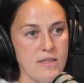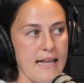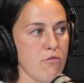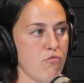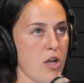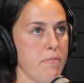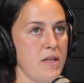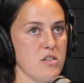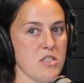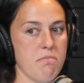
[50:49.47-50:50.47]
Like rugby
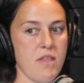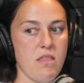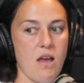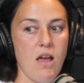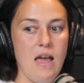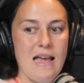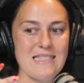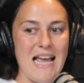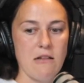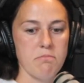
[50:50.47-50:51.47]
is just something that has
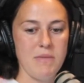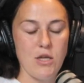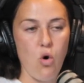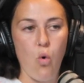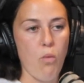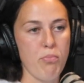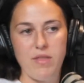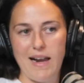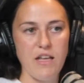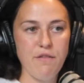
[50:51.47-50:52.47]
helped me cope with
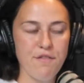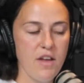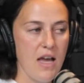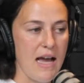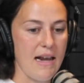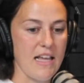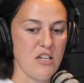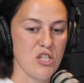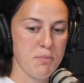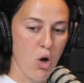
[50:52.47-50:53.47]
life, and like I
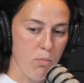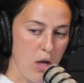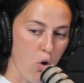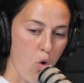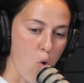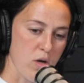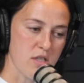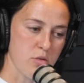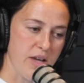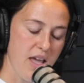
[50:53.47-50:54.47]
just put my all
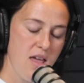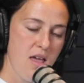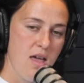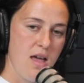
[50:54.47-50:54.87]
into it.